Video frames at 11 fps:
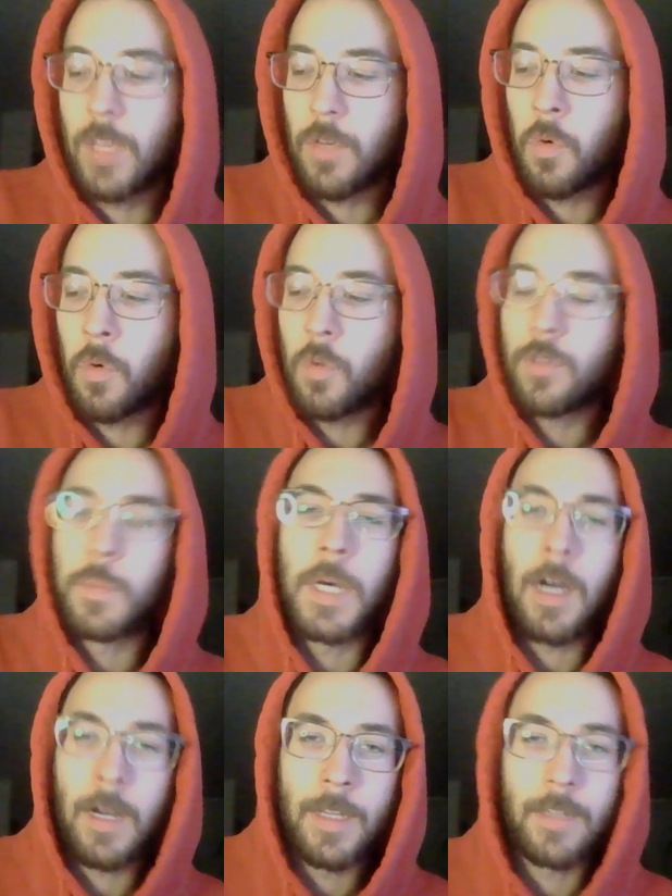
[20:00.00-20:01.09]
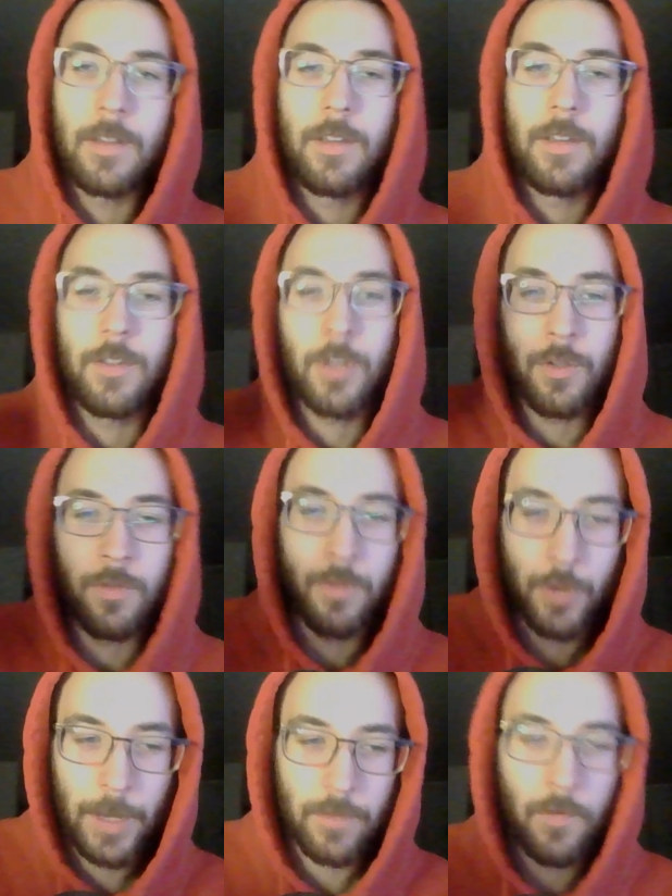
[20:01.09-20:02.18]
old behind to
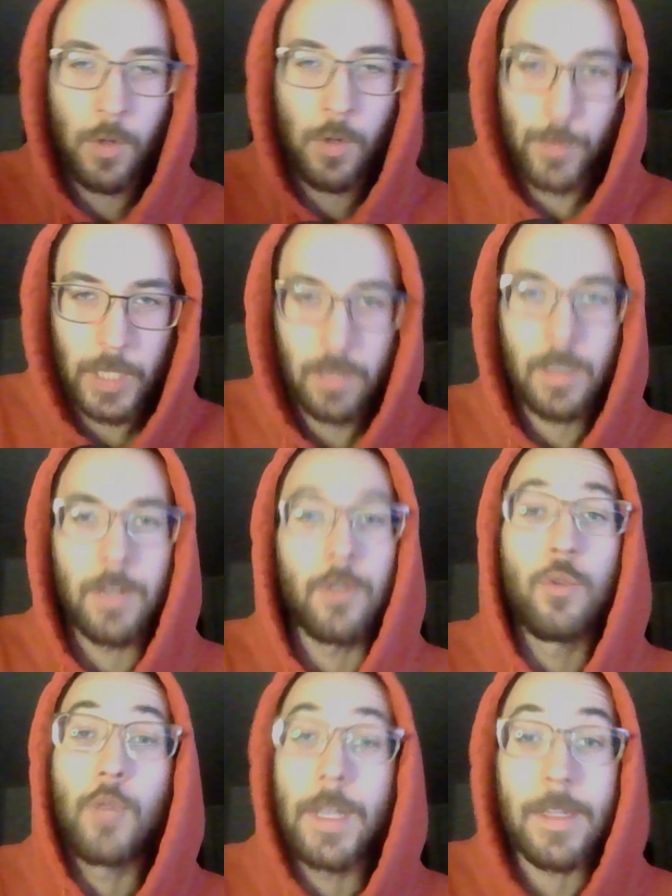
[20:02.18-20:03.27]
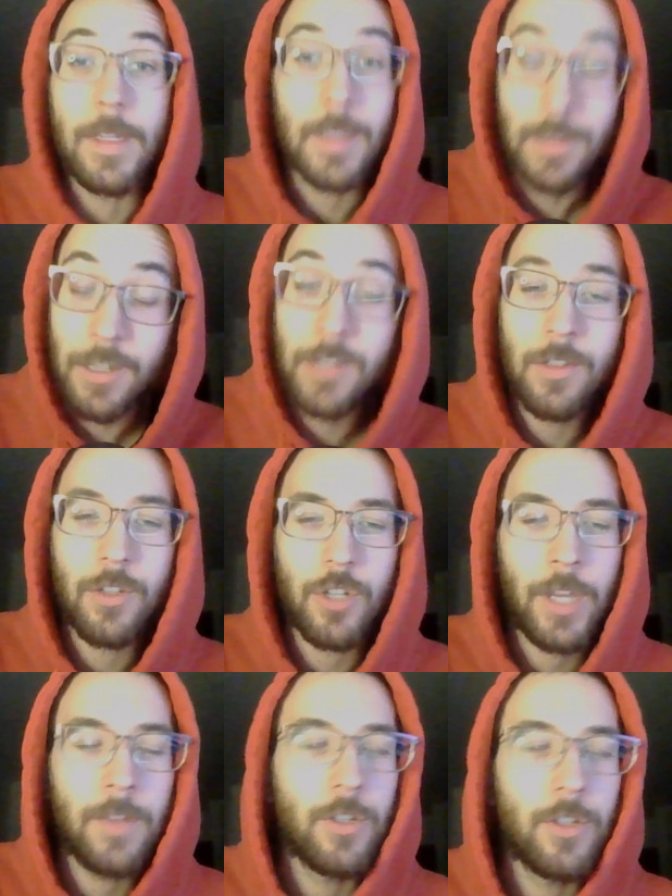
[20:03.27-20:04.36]
transform into the new, like the seasons
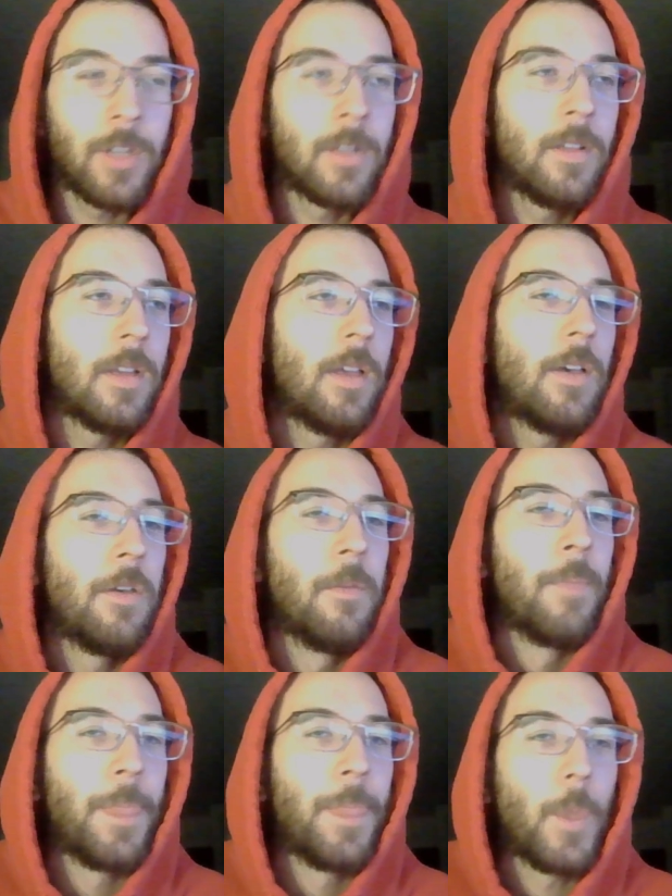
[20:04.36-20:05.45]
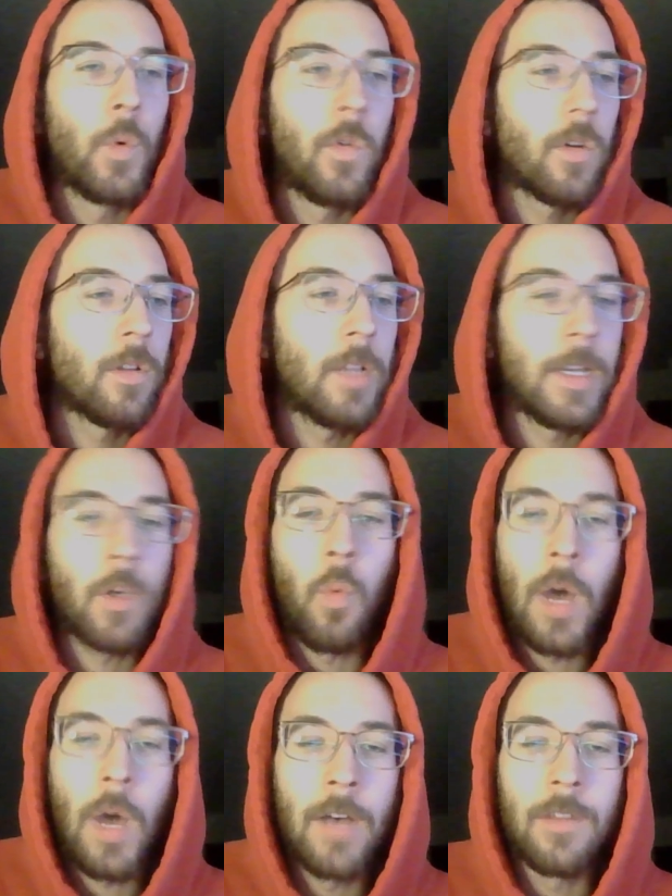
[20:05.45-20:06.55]
changing, or like a
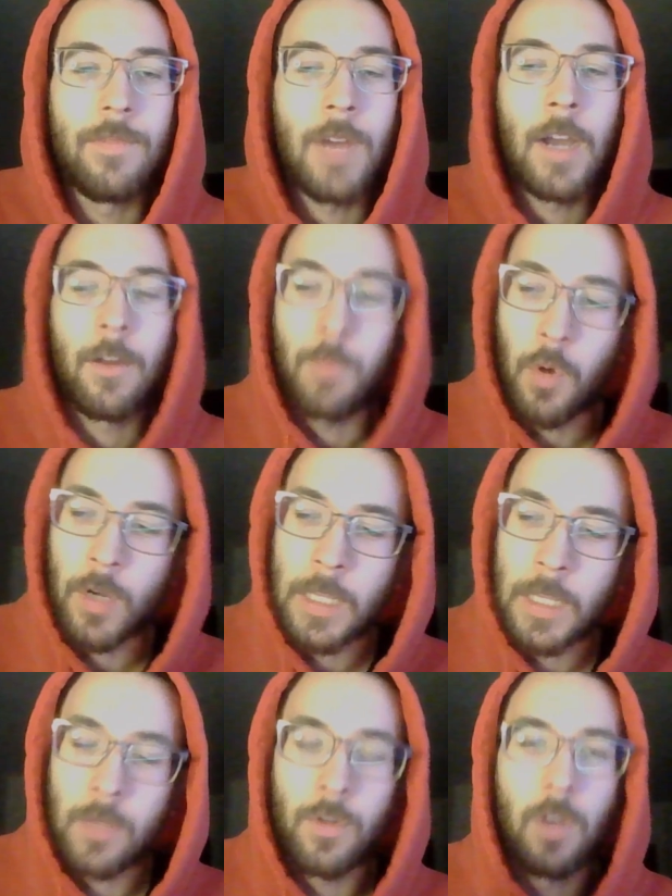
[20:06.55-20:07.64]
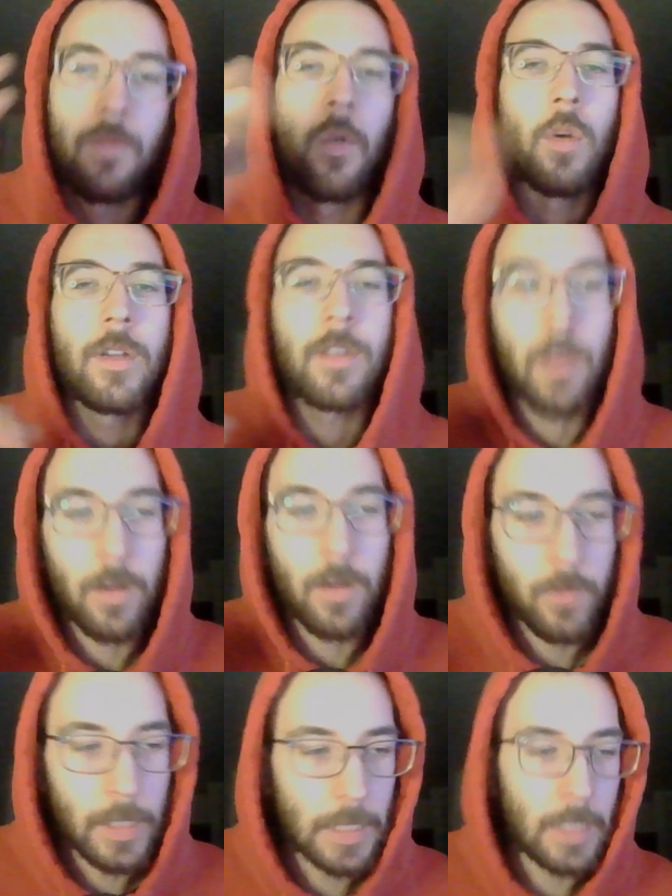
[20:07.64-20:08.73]
wildfire burning through a forest and
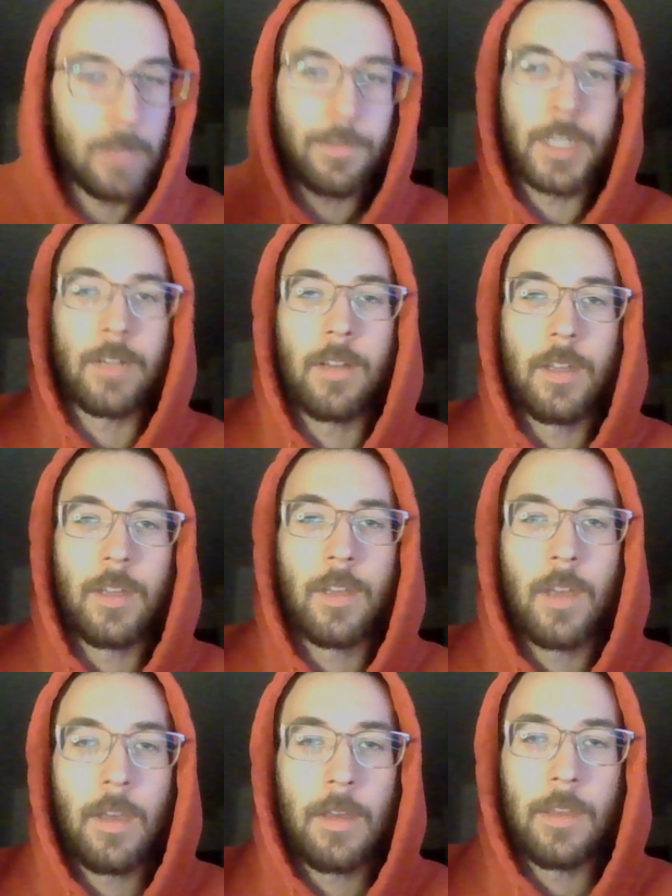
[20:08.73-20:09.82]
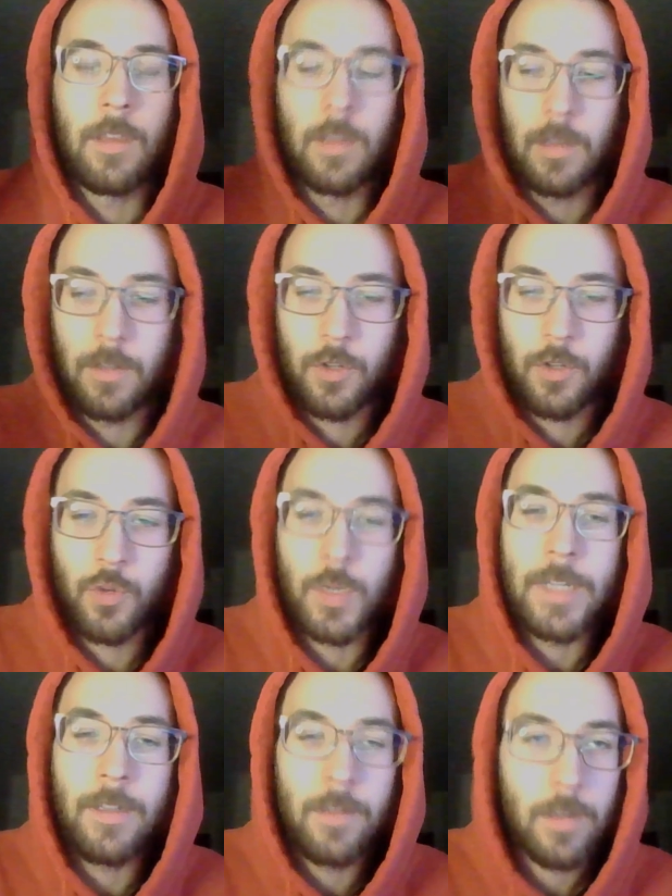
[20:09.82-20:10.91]
only leaving the trees,